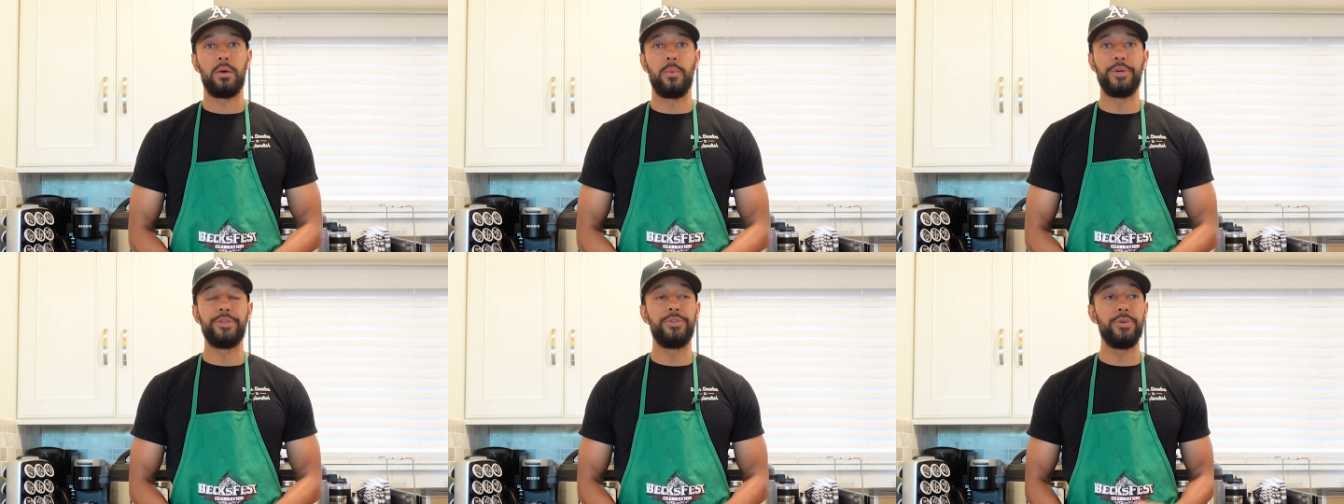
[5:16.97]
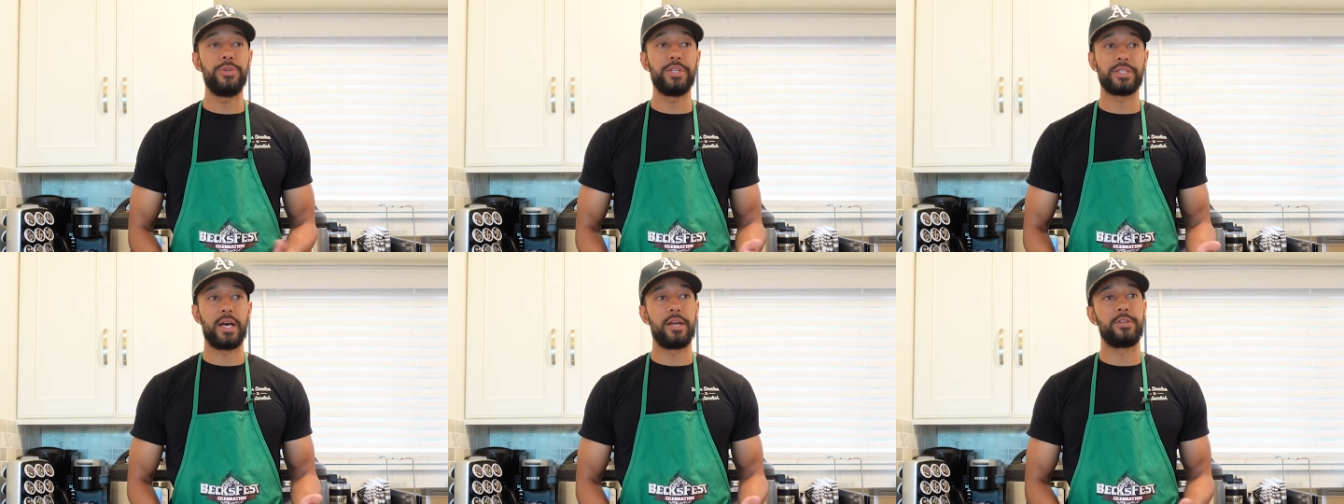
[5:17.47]
When you do
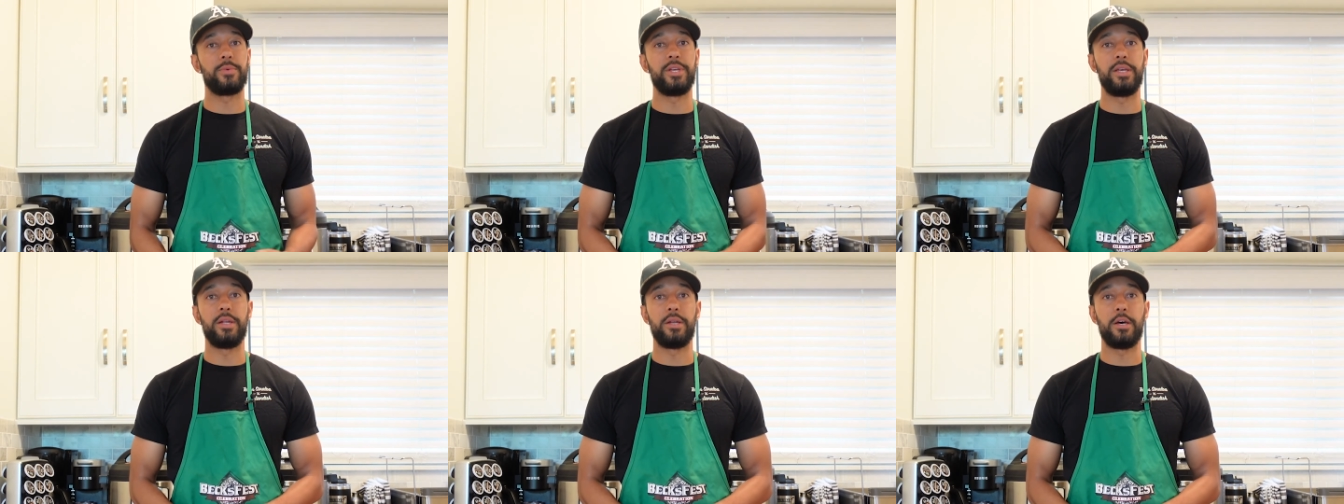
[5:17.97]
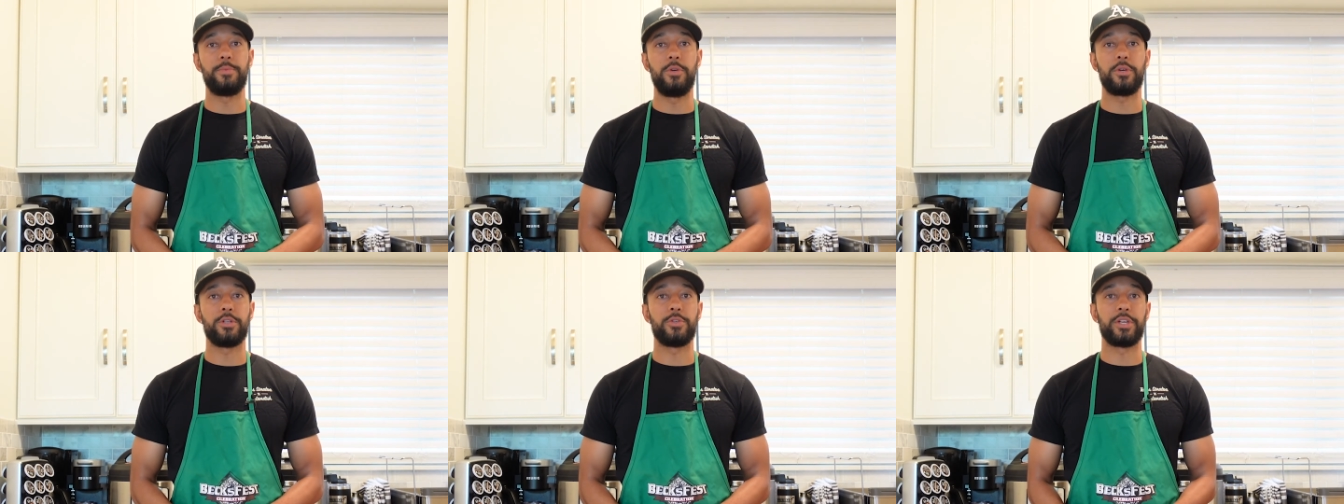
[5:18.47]
decide to reheat it up, you
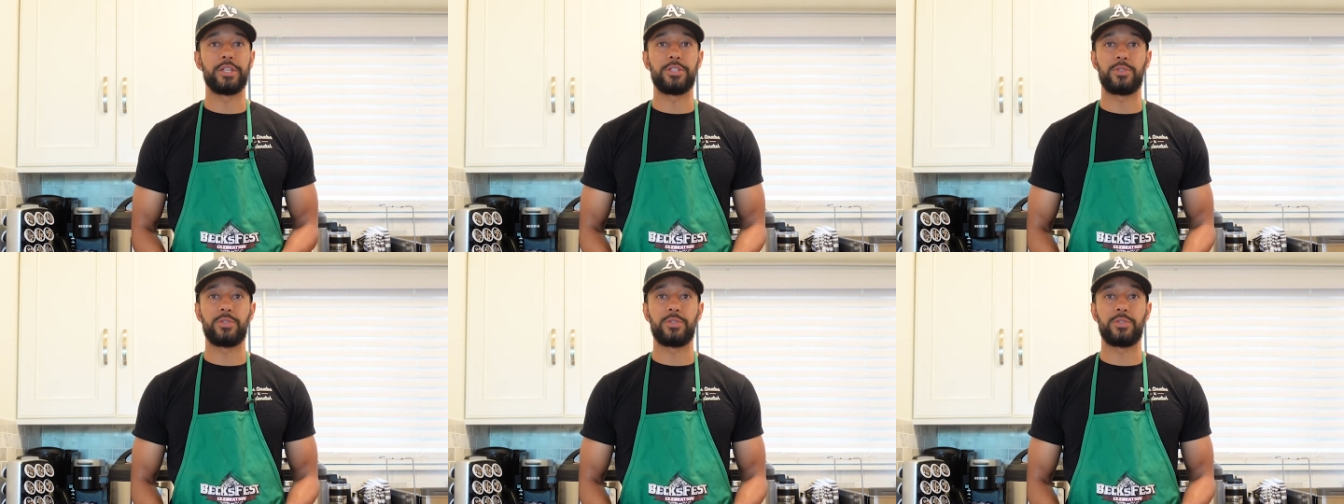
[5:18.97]
can drink it